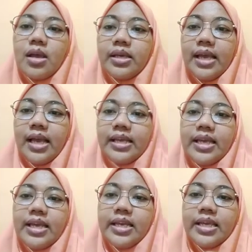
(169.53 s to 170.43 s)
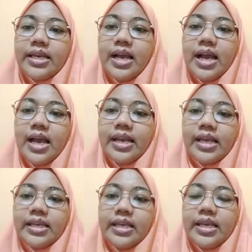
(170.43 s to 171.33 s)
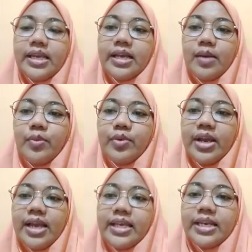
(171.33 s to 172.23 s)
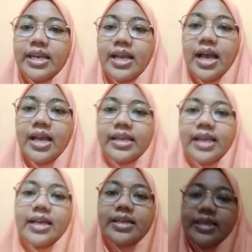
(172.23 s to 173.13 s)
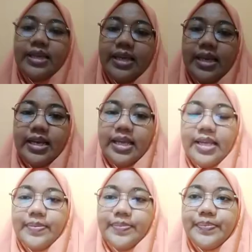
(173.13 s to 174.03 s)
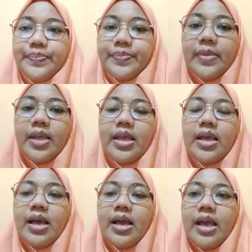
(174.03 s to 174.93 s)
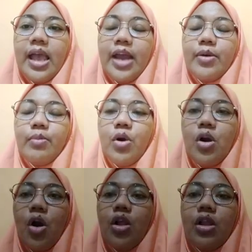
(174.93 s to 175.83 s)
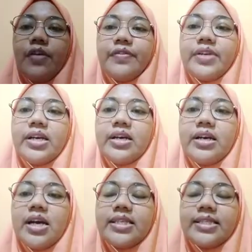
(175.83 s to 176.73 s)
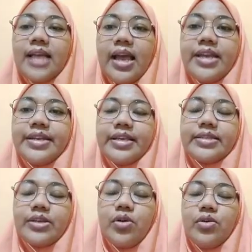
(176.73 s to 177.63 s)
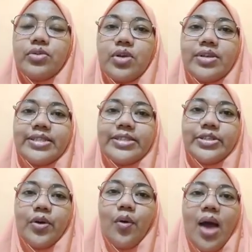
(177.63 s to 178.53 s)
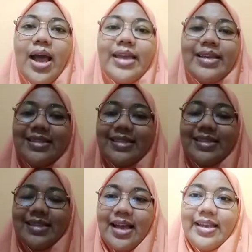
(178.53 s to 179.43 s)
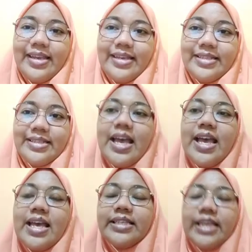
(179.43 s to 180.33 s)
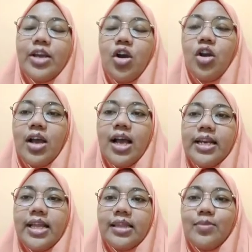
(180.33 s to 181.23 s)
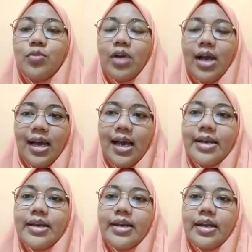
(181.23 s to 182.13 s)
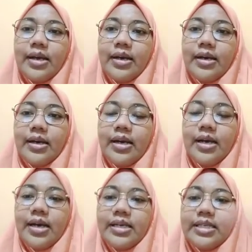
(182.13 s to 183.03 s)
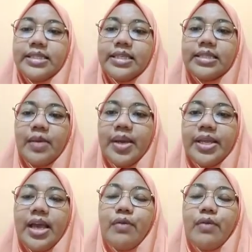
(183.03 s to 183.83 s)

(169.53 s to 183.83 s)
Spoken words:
Yang ini dengan yang ini, kemudian yang ini dengan yang ini. And all of the side is also strike side. Jadi kalau kalian temukan, this is namanya